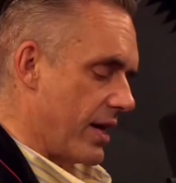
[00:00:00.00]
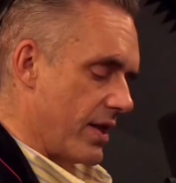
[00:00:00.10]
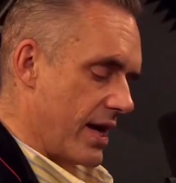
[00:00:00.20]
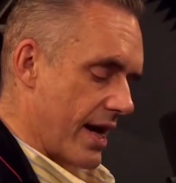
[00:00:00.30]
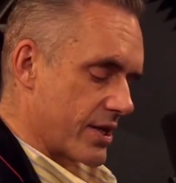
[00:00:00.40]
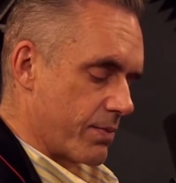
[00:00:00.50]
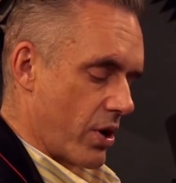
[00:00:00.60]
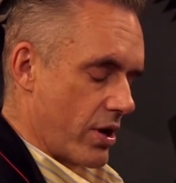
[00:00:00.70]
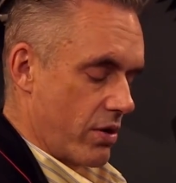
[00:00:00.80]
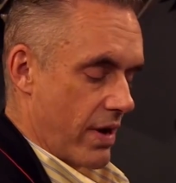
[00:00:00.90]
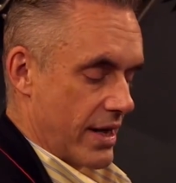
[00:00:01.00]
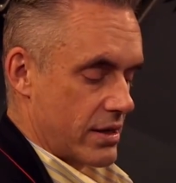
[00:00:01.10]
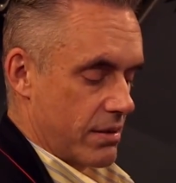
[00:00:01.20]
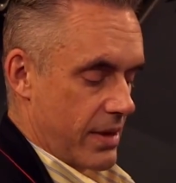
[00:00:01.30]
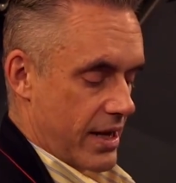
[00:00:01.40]
then in the next part, you're
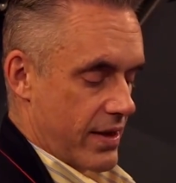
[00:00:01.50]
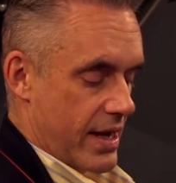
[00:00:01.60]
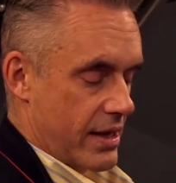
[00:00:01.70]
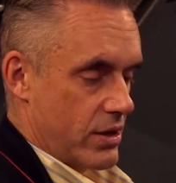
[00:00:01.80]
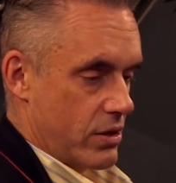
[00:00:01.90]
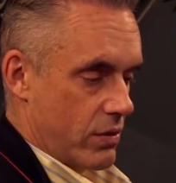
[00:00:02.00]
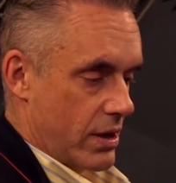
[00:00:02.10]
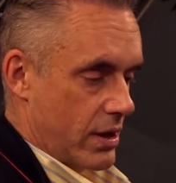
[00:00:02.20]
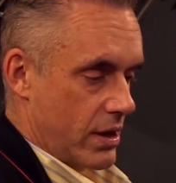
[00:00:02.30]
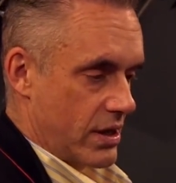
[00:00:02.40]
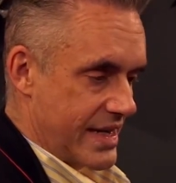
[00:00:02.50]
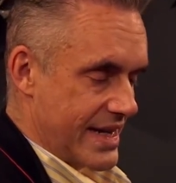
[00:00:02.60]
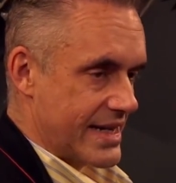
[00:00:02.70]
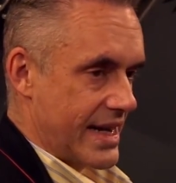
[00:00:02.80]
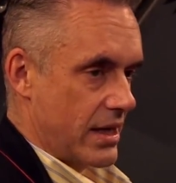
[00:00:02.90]
asked to make that into a
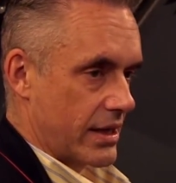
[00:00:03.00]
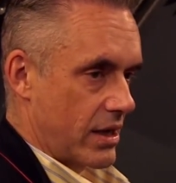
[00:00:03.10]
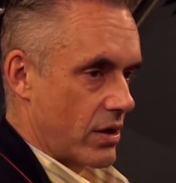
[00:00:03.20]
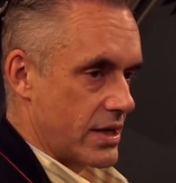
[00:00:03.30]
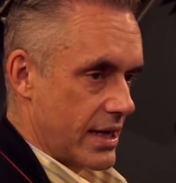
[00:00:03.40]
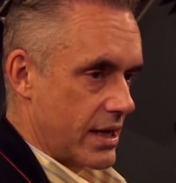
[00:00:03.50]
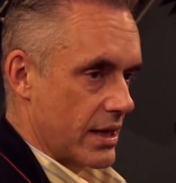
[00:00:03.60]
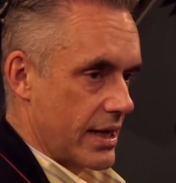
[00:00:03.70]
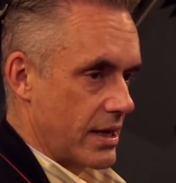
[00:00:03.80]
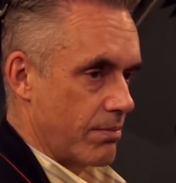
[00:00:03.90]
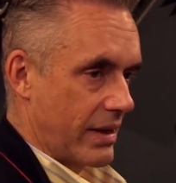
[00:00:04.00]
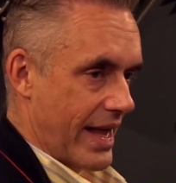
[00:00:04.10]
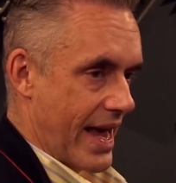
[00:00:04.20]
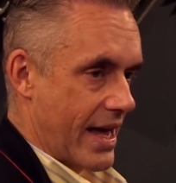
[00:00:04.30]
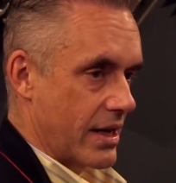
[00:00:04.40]
detailed and articulated
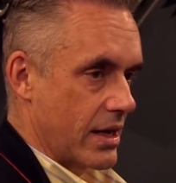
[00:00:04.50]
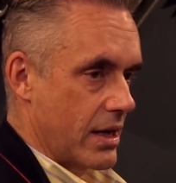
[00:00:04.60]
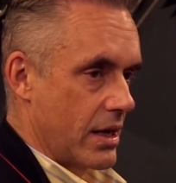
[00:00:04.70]
plan.